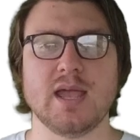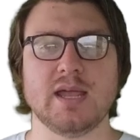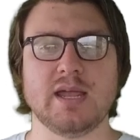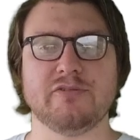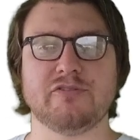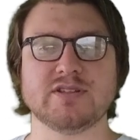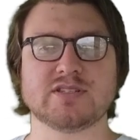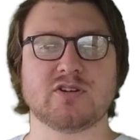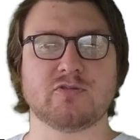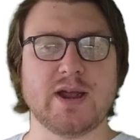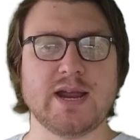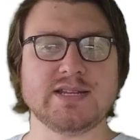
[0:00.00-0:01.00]
If it's
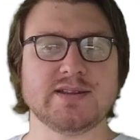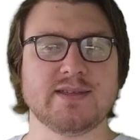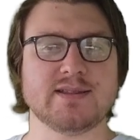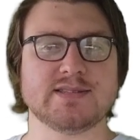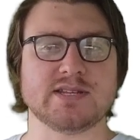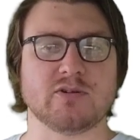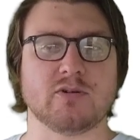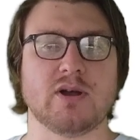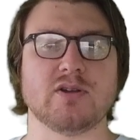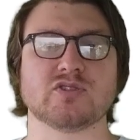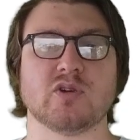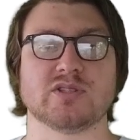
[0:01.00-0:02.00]
greater than 0,
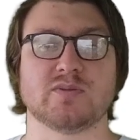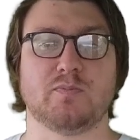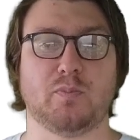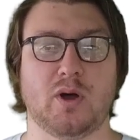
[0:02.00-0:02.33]
so it's a